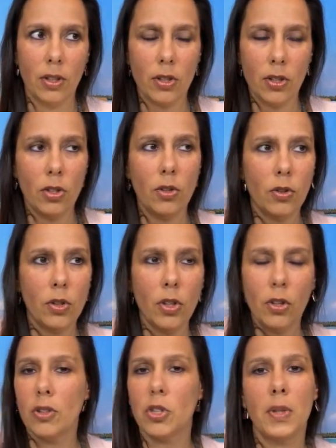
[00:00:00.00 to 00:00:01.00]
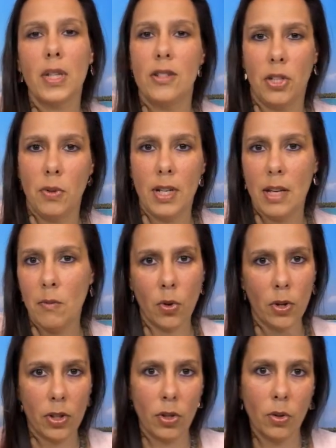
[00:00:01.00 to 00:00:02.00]
You're not 22
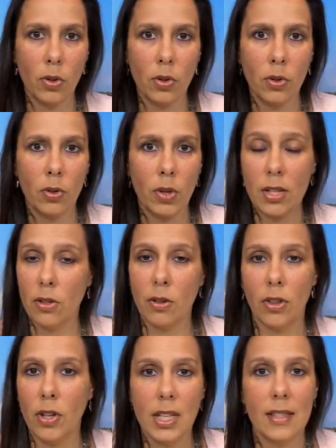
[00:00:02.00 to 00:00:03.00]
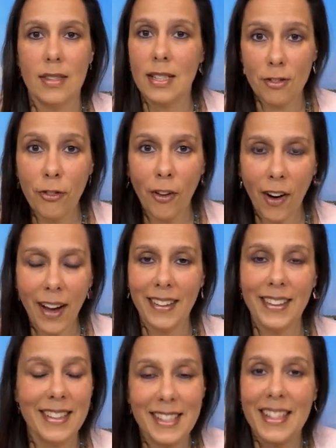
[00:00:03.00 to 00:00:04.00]
anymore. You're in your 30s. That's fine.
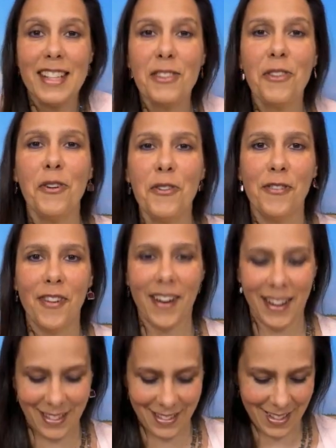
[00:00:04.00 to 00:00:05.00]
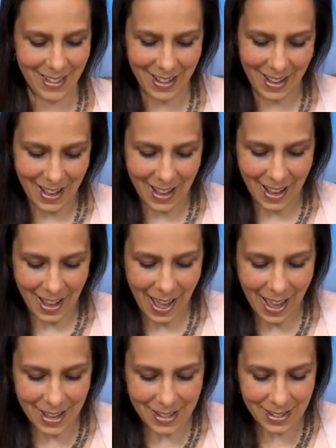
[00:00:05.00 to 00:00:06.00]
It's all fine.
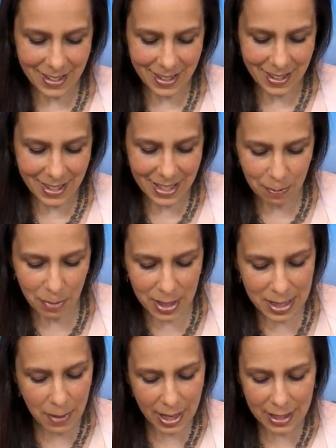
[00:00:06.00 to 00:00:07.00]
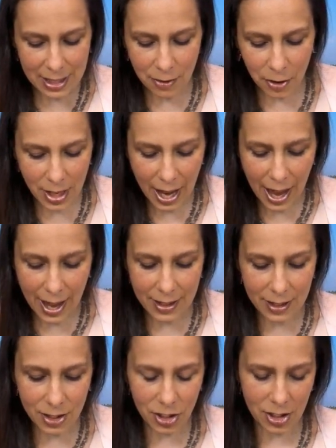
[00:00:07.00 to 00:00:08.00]
And this perspective on
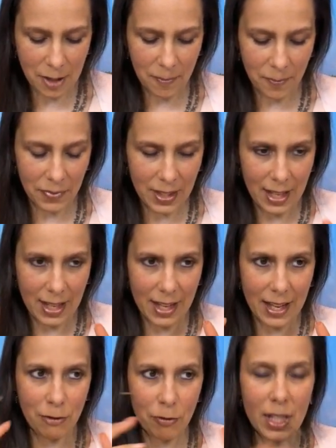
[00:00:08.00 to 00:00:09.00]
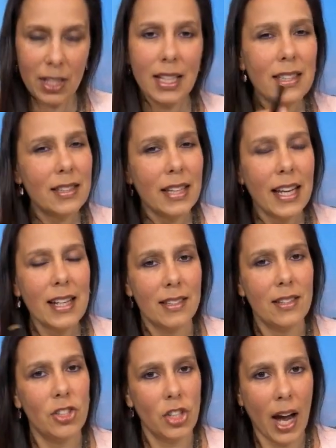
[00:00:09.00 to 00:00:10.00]
age, it really needs
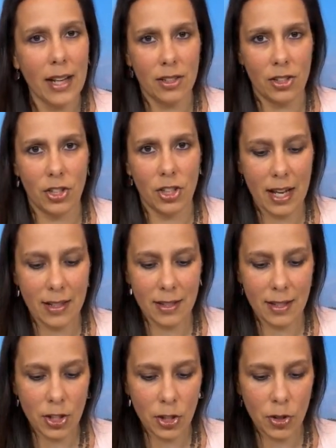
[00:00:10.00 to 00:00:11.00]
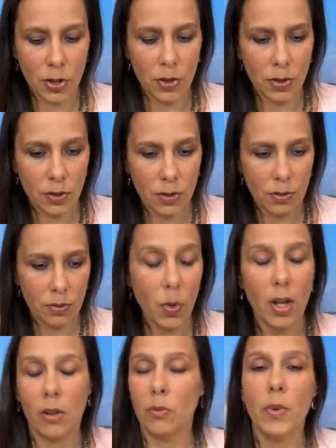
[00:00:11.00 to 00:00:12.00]
to change as you,
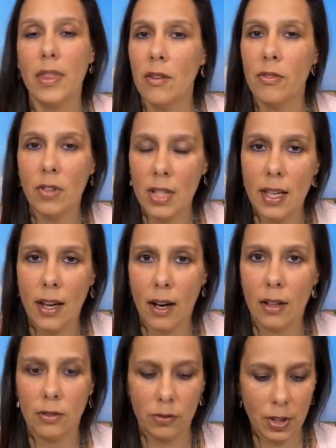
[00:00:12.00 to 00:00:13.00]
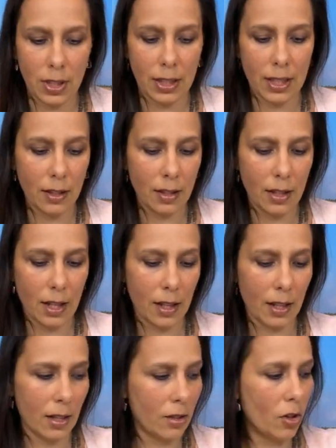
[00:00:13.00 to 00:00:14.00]
well, with every year, really,
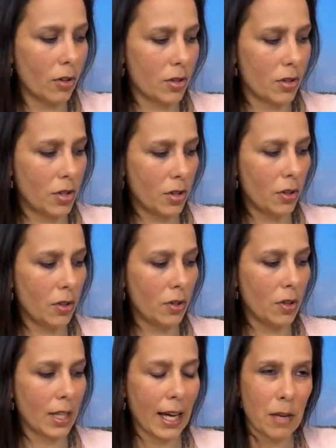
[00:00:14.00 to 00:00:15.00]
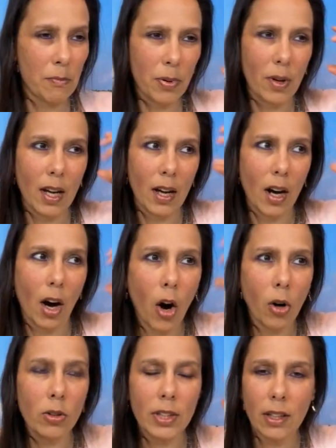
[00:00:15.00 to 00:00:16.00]
not to keep
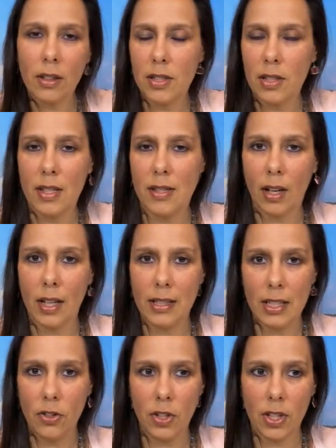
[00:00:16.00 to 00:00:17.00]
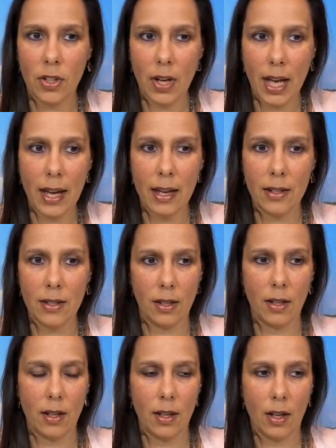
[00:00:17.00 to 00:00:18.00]
holding on to this idea in your head
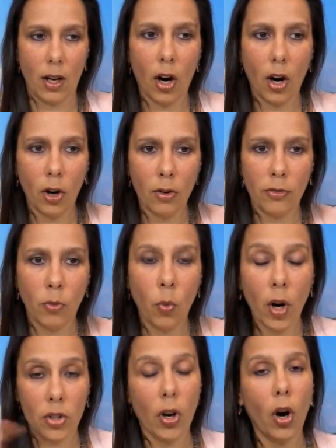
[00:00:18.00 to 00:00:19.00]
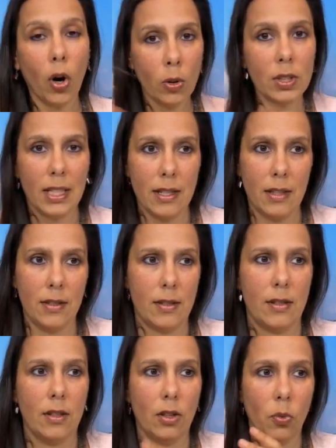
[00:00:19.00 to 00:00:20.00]
of what old
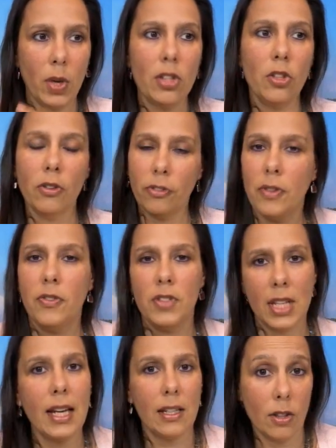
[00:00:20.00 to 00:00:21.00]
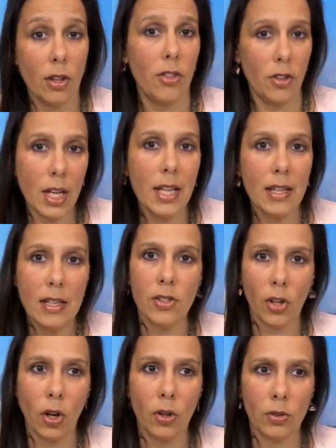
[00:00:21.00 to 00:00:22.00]
is. When you're 15, 30 years
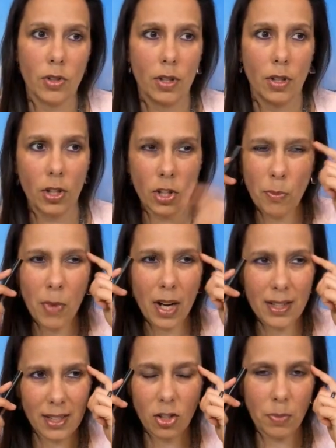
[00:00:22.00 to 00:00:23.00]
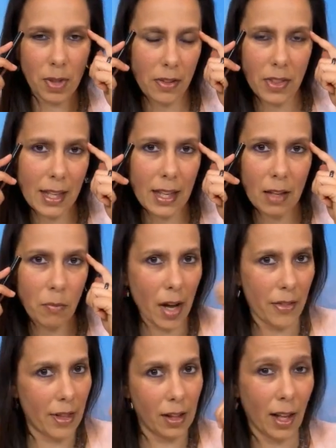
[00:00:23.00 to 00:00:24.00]
old, you might still be thinking
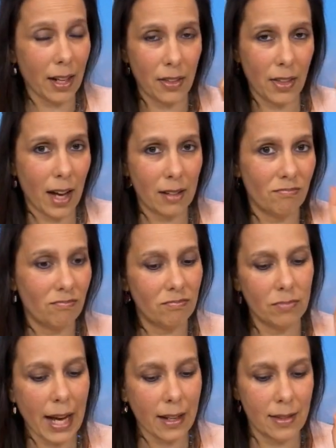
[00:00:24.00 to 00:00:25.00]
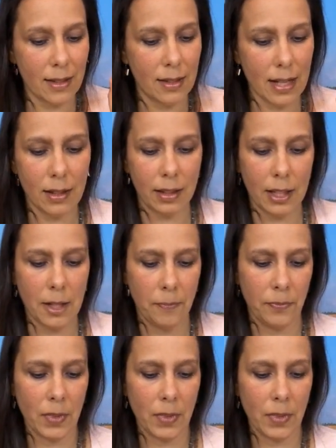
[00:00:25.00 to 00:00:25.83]
about that like that accidentally.